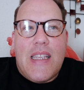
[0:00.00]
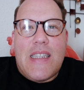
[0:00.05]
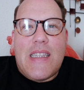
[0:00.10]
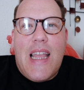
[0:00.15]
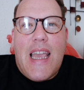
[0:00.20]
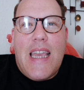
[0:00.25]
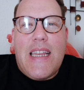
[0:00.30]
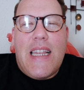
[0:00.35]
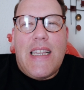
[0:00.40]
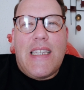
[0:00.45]

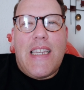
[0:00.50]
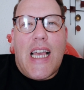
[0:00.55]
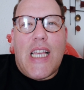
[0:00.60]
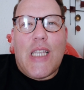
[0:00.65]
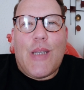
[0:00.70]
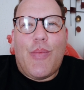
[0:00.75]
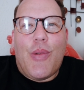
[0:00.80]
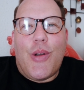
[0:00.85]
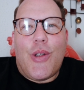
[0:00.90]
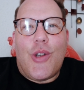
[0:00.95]
lady
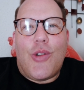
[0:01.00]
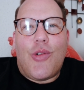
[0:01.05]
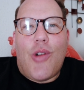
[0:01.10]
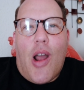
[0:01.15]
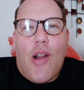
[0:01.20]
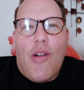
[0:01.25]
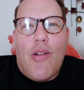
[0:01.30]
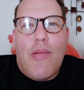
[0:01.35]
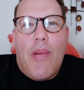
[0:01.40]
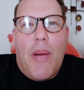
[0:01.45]
desperate to
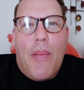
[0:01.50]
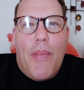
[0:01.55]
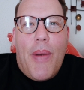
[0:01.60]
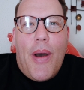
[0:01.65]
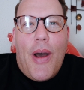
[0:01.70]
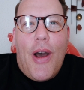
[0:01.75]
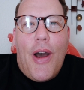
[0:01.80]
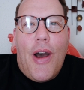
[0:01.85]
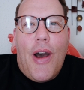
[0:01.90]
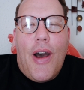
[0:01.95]
try and
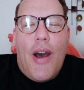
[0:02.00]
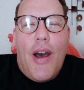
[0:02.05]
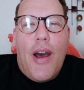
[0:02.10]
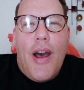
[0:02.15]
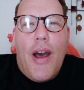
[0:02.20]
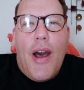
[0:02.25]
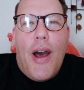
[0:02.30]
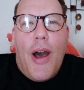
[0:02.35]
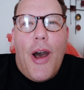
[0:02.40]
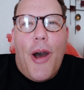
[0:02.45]
remember
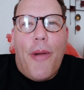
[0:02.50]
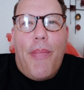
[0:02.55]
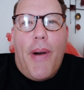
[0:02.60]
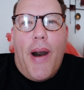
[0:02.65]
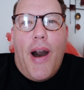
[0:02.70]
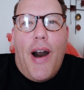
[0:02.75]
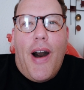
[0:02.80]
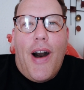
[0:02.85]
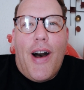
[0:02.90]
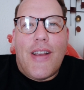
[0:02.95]
her
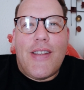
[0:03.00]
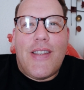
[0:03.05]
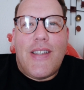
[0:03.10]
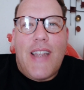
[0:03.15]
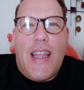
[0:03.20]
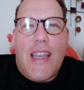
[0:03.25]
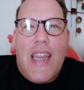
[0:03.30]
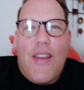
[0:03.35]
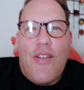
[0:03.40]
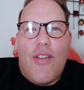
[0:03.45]
past,
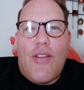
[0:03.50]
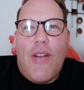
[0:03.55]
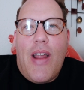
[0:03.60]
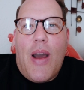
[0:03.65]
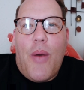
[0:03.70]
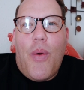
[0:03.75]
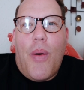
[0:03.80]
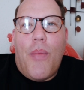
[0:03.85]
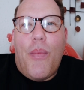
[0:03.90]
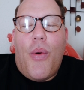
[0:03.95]
and even
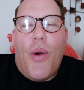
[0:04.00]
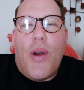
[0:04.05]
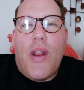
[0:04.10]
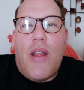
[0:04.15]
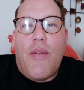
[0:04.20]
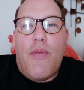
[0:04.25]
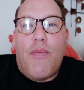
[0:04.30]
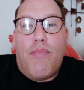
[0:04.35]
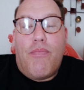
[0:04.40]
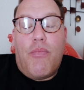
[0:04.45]
at one point,
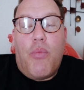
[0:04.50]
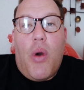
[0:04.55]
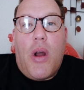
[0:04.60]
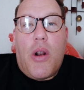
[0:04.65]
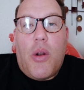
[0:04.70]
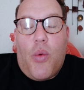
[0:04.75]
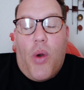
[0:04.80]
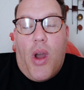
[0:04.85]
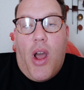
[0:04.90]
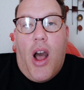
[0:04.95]
in
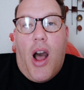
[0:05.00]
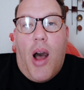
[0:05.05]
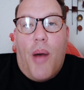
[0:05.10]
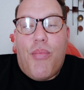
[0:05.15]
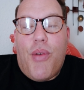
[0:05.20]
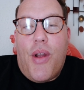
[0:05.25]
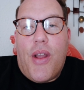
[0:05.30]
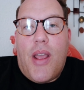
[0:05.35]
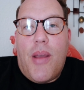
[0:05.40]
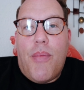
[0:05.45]
one quite
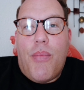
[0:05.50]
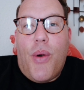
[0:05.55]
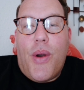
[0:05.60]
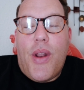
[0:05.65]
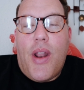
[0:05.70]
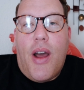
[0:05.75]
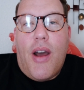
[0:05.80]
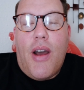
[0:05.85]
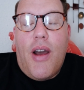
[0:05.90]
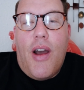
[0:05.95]
heartbreaking
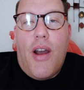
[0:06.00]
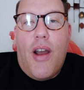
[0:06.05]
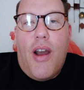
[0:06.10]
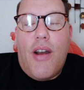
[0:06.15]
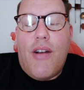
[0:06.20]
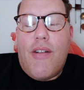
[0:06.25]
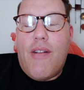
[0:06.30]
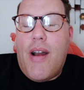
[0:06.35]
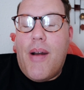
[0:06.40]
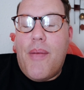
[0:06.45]
point,
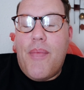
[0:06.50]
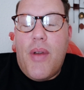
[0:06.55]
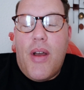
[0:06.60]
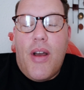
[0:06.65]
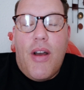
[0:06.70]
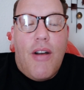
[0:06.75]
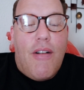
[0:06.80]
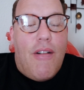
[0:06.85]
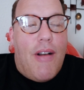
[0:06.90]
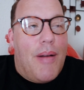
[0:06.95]
her
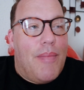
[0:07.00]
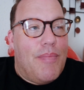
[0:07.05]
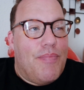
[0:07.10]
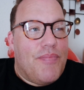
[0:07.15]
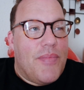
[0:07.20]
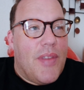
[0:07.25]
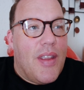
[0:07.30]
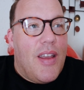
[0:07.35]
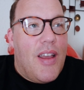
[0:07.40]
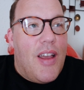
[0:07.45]

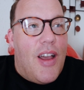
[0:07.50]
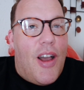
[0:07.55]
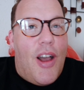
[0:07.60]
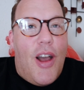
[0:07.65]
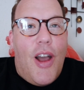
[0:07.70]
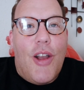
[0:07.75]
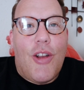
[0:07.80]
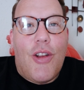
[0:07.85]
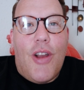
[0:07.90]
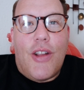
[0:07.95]

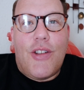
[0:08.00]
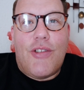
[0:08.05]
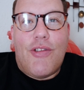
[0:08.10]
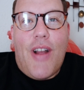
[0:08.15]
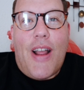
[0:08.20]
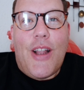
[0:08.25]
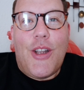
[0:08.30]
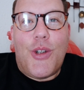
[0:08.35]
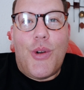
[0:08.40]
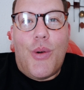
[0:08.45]

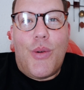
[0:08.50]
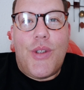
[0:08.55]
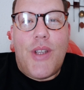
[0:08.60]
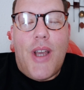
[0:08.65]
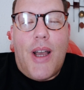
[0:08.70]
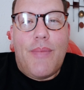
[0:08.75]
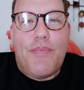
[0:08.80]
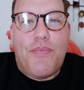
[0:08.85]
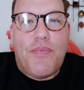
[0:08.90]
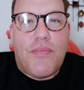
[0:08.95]

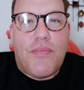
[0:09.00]
granddaughter.